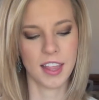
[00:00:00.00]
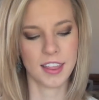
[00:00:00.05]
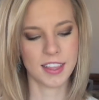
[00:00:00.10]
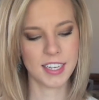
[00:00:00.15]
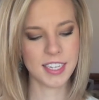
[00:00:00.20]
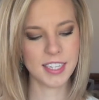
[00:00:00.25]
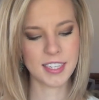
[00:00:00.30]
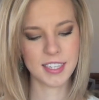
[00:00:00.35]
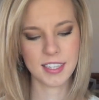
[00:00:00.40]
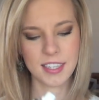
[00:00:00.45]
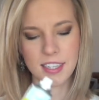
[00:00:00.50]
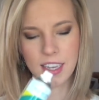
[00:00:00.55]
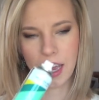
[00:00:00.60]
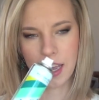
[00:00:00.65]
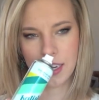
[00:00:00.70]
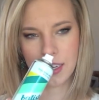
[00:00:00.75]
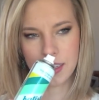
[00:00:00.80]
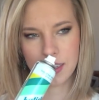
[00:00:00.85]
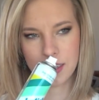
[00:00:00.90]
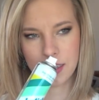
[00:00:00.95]
This
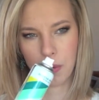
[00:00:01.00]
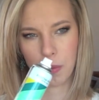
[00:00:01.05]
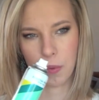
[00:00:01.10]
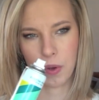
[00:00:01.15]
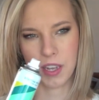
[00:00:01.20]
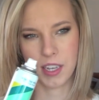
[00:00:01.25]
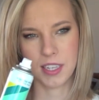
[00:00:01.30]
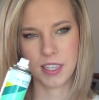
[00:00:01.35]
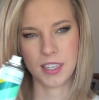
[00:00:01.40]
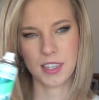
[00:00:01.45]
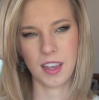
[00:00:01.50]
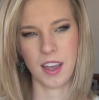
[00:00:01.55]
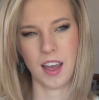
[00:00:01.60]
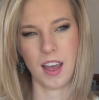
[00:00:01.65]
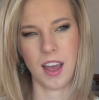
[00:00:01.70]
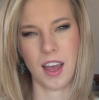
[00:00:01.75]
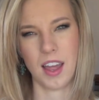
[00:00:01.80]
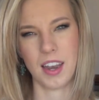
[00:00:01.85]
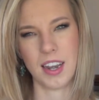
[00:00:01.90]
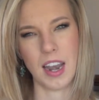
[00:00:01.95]
scent was
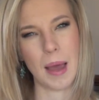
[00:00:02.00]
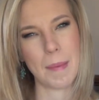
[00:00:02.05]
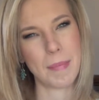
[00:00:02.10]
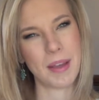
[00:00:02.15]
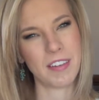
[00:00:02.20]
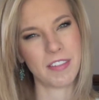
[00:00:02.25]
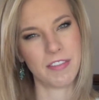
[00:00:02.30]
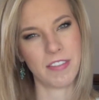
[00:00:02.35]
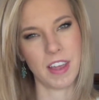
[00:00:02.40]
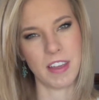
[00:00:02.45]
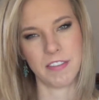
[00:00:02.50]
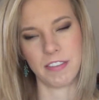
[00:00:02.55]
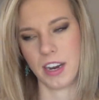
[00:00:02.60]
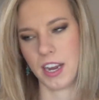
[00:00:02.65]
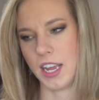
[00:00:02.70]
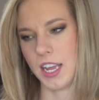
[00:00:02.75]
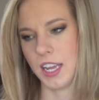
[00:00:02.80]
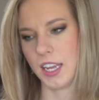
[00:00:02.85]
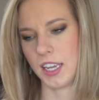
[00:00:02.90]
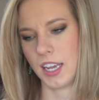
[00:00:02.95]
not my
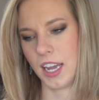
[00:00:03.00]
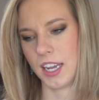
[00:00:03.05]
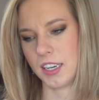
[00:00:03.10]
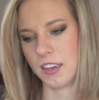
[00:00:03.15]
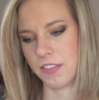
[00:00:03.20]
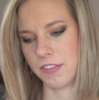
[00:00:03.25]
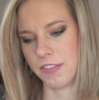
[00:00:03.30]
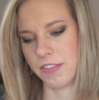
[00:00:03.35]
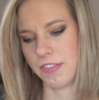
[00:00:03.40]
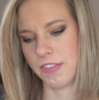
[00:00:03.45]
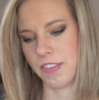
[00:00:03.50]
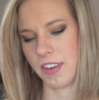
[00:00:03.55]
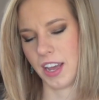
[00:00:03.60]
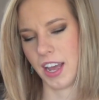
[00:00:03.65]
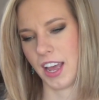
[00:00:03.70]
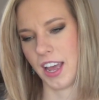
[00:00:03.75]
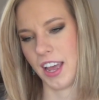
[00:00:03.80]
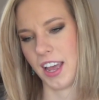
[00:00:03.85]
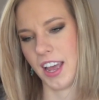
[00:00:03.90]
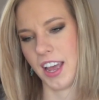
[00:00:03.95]
favorite. It kind of,
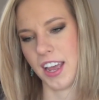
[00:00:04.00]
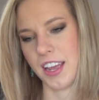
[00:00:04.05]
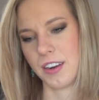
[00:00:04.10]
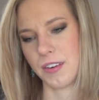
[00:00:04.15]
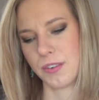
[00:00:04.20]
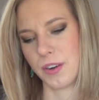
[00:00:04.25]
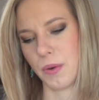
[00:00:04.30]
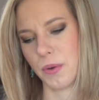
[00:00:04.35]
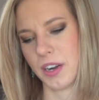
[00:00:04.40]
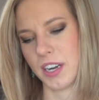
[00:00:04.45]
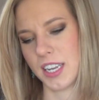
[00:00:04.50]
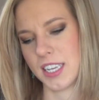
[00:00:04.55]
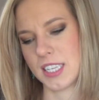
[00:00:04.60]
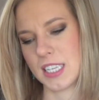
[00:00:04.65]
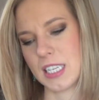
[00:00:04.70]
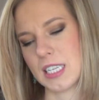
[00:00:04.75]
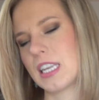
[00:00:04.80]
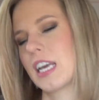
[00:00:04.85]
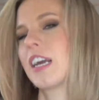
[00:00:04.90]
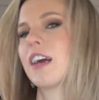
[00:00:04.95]
I don't know what it is.
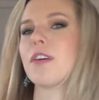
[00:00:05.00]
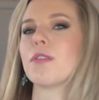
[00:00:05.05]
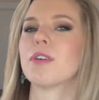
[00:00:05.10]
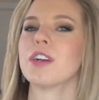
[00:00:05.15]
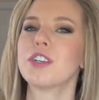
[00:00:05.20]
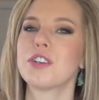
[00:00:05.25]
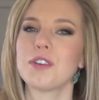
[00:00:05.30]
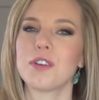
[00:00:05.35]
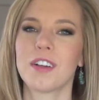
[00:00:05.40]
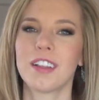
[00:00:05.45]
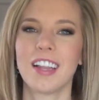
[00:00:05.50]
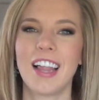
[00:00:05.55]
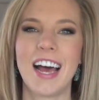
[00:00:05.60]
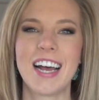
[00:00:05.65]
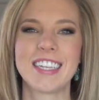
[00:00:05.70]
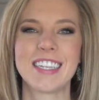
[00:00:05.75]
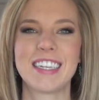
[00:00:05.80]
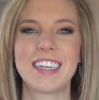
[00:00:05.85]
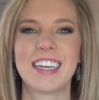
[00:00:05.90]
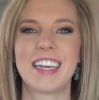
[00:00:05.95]
It's like Original
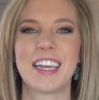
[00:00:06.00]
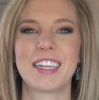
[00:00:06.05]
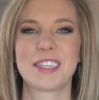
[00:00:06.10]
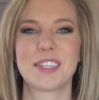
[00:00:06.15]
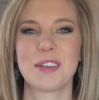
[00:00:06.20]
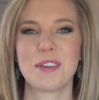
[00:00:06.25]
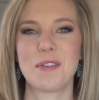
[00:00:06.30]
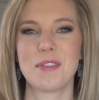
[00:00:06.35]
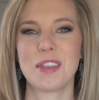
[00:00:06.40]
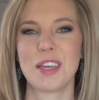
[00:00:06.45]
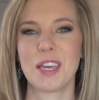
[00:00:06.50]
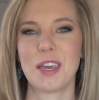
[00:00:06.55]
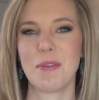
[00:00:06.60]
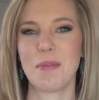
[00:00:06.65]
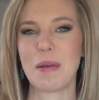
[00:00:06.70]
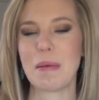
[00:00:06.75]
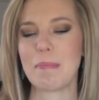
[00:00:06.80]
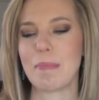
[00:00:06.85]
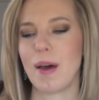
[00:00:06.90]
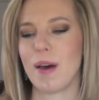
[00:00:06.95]
Classic, and so you think it
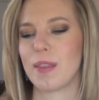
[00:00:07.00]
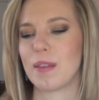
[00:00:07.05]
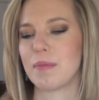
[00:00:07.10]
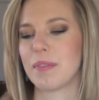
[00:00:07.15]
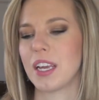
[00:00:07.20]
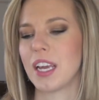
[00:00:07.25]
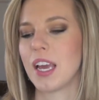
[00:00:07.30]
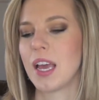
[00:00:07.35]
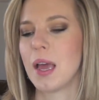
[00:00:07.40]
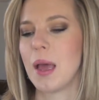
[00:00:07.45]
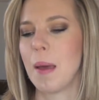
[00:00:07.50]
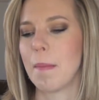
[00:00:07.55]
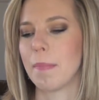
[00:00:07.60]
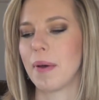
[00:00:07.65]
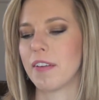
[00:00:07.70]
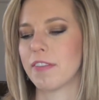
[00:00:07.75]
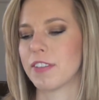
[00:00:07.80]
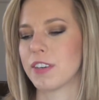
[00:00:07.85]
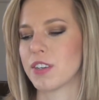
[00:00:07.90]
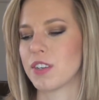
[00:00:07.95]
wouldn't bother me,
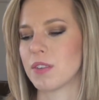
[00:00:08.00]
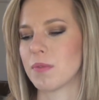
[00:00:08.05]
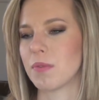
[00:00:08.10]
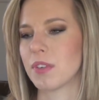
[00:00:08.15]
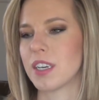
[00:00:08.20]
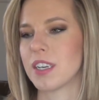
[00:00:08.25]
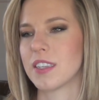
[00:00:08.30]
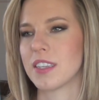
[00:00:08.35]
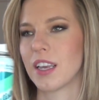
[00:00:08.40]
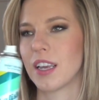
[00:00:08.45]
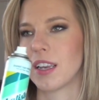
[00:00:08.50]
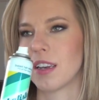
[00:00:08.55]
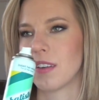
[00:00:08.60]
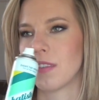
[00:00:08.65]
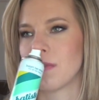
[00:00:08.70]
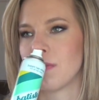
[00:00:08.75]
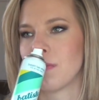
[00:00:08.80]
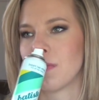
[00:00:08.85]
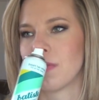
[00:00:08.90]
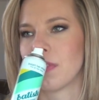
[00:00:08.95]
but for some
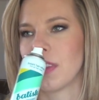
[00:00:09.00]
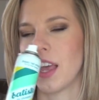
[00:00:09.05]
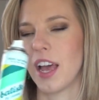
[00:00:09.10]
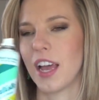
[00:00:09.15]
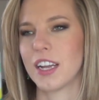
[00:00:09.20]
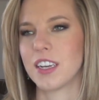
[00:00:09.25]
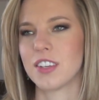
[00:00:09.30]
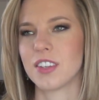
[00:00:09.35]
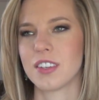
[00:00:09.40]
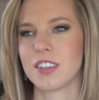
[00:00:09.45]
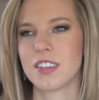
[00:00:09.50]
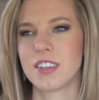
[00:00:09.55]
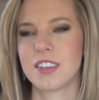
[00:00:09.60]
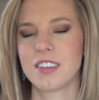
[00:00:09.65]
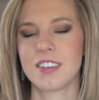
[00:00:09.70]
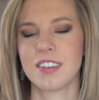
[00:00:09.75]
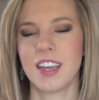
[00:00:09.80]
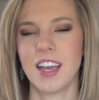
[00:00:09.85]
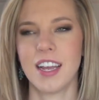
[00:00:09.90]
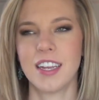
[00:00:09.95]
reason I
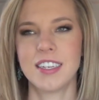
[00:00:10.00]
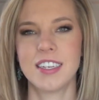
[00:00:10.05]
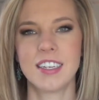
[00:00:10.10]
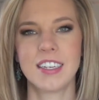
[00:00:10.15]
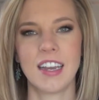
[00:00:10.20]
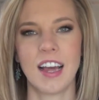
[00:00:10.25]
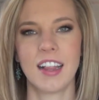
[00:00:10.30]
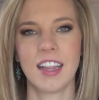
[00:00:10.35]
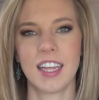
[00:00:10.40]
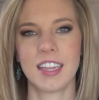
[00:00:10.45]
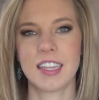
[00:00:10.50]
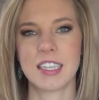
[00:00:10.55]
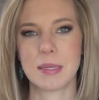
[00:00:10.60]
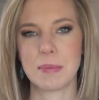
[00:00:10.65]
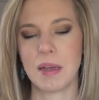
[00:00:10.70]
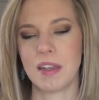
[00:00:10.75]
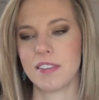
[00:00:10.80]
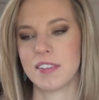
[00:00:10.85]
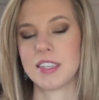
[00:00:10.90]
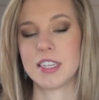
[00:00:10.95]
did not like the
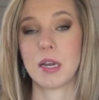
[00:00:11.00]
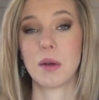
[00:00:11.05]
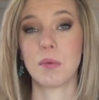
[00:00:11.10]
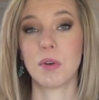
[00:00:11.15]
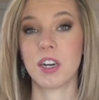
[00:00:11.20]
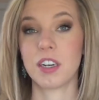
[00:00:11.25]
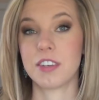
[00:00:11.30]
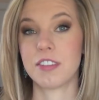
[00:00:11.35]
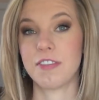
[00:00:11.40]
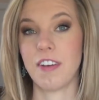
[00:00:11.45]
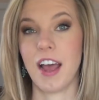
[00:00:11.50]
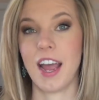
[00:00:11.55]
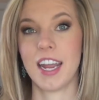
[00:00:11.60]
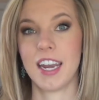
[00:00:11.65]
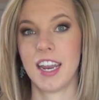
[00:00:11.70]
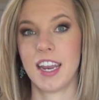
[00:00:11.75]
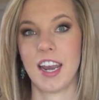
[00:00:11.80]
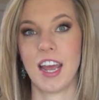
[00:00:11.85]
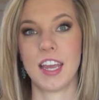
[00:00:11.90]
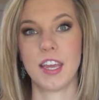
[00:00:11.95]
smell of this. It worked
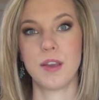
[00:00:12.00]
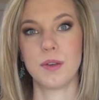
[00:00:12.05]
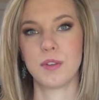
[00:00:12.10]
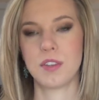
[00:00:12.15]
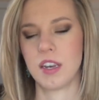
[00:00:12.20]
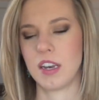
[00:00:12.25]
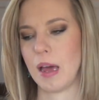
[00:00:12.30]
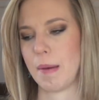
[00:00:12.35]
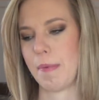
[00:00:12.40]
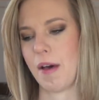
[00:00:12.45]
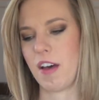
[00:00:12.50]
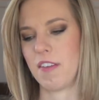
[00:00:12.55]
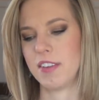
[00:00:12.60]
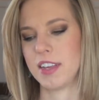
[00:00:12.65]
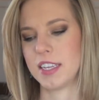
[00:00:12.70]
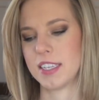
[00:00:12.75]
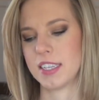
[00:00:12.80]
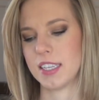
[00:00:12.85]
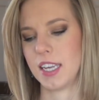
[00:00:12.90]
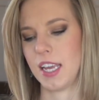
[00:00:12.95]
fine, and I used it up
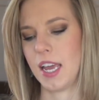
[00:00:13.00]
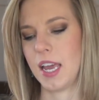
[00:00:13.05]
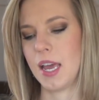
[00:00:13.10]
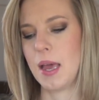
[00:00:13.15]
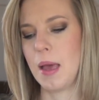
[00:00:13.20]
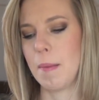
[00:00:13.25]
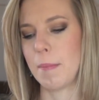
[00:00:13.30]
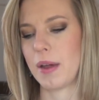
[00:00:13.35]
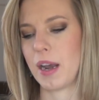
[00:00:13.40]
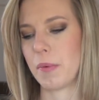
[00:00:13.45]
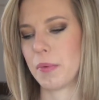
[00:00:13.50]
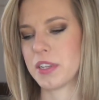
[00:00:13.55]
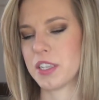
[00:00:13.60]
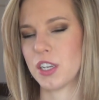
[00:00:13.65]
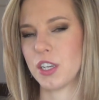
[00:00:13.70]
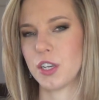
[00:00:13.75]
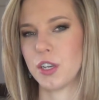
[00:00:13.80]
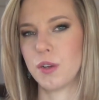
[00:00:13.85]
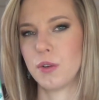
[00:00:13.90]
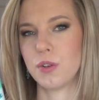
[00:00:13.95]
obviously, but I
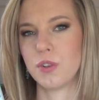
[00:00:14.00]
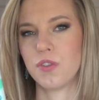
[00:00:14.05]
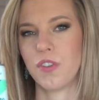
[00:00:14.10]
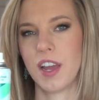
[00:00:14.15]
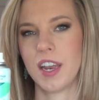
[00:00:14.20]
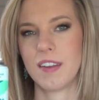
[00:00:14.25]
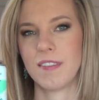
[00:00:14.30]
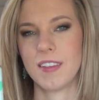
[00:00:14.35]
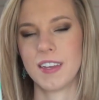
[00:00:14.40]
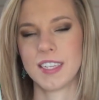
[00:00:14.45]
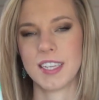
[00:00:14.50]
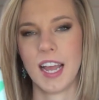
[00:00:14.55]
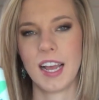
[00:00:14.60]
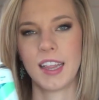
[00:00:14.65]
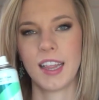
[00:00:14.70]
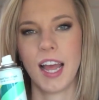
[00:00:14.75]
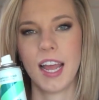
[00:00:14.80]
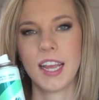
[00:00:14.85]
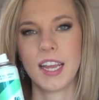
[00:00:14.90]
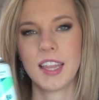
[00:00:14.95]
wasn't a huge fan of this. I
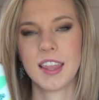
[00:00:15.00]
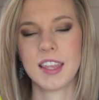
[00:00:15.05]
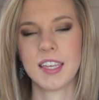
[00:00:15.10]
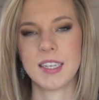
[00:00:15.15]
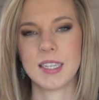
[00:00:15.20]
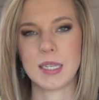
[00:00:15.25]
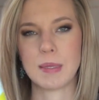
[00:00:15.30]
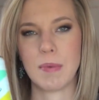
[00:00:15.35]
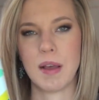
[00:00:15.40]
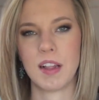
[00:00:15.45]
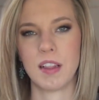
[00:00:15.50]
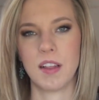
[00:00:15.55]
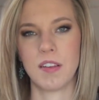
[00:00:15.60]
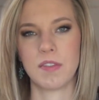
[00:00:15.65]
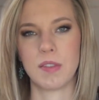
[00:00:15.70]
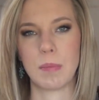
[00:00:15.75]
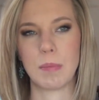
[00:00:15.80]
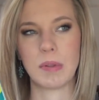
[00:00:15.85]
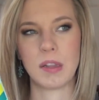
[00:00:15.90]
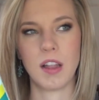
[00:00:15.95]
like the smell
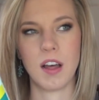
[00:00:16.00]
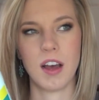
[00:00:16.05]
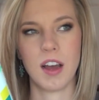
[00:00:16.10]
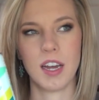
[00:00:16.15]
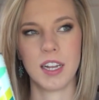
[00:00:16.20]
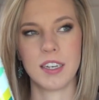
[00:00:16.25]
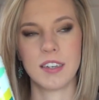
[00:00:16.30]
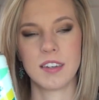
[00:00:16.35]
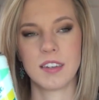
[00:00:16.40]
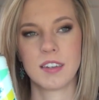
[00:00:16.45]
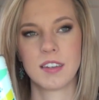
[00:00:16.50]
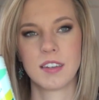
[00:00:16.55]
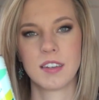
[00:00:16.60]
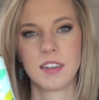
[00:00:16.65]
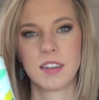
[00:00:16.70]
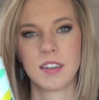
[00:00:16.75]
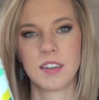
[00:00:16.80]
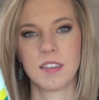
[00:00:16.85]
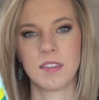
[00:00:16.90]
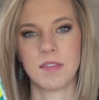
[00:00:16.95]
of the blonde
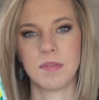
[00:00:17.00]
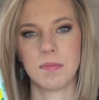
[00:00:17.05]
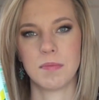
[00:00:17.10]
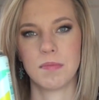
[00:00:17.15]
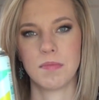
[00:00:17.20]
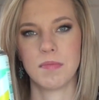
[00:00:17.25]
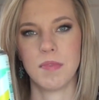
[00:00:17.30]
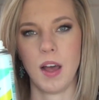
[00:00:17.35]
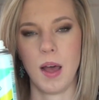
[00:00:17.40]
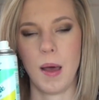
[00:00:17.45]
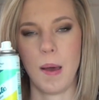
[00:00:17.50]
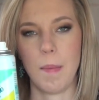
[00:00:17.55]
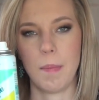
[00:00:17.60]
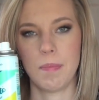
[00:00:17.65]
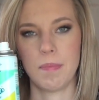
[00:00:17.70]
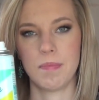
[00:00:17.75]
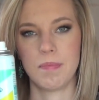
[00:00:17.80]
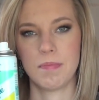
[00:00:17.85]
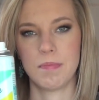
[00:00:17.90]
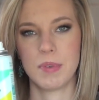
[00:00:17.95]

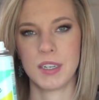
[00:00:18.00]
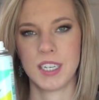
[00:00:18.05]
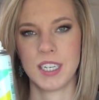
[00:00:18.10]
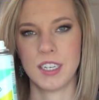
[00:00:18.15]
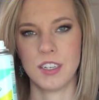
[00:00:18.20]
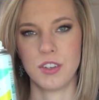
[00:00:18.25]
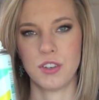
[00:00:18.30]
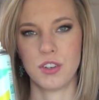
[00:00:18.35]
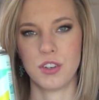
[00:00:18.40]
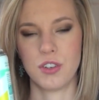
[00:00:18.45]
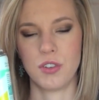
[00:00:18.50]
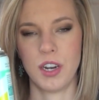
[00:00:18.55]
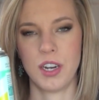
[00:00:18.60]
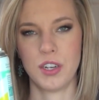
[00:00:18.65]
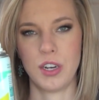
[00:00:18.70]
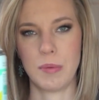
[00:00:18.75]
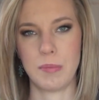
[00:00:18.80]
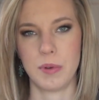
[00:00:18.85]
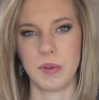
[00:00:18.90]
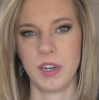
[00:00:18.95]
Batiste dry
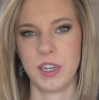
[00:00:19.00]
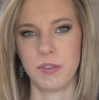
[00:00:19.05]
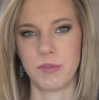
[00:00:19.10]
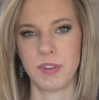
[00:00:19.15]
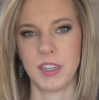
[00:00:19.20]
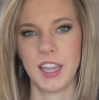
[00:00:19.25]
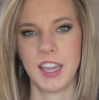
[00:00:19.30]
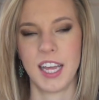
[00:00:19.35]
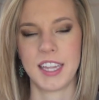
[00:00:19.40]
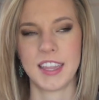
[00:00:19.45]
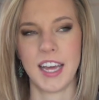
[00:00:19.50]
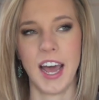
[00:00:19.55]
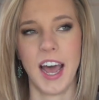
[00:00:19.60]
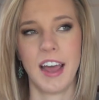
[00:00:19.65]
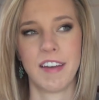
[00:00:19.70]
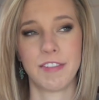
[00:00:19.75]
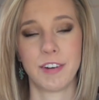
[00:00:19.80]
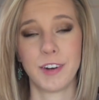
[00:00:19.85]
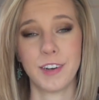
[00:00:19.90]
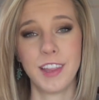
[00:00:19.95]
shampoo. I really like that.
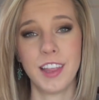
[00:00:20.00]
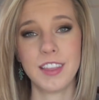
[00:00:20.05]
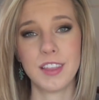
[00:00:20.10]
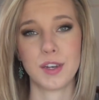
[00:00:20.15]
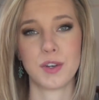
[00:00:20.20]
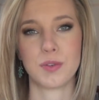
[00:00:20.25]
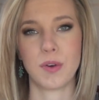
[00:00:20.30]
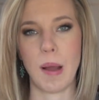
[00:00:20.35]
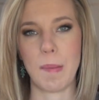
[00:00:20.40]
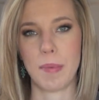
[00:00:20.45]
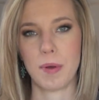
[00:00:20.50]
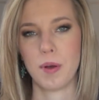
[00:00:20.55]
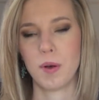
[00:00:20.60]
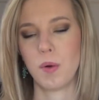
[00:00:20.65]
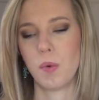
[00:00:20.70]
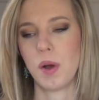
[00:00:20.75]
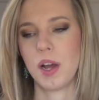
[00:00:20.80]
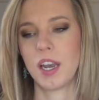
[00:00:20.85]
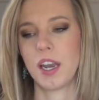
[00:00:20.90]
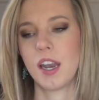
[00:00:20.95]
I've heard that the
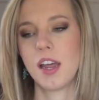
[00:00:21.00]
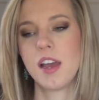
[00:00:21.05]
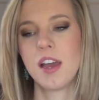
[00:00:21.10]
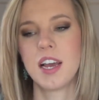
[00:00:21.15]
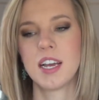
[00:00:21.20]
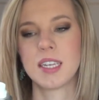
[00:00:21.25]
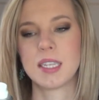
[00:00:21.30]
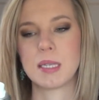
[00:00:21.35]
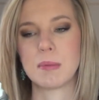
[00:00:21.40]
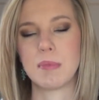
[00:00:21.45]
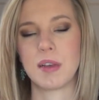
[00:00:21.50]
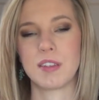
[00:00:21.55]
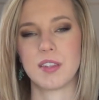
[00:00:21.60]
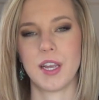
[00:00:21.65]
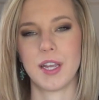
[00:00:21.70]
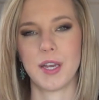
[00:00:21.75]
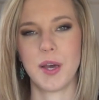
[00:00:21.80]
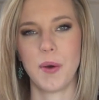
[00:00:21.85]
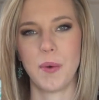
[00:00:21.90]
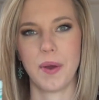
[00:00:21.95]
tropical one smells
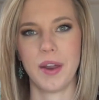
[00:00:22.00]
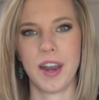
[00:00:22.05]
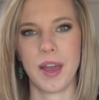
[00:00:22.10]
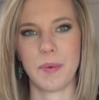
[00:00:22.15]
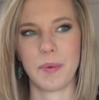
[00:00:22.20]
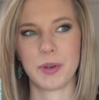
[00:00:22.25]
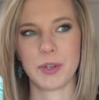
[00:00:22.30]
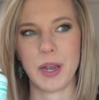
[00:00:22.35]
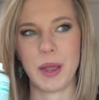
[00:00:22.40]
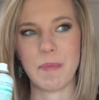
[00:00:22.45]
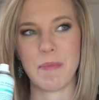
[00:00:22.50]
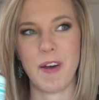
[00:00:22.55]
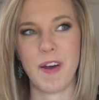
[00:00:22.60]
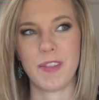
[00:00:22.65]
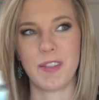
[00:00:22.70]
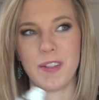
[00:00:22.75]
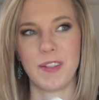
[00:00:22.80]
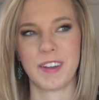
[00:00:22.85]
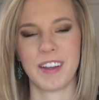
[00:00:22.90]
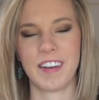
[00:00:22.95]
like coconut, which I'm
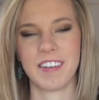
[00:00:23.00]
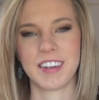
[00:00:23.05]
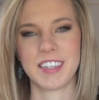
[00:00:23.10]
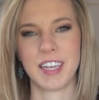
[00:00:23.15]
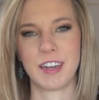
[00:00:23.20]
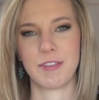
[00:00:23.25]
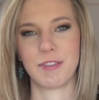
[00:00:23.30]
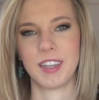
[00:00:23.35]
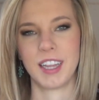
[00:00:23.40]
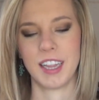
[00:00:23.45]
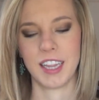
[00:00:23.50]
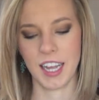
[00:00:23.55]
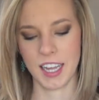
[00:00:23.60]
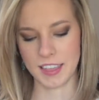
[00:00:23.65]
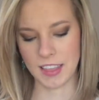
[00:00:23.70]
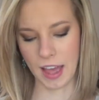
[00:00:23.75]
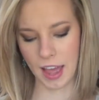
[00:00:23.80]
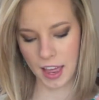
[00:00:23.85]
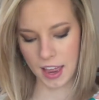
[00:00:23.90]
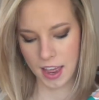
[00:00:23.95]
on the lookout because I really
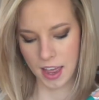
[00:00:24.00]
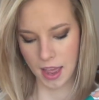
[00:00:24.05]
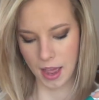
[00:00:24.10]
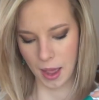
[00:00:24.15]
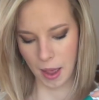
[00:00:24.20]
like that.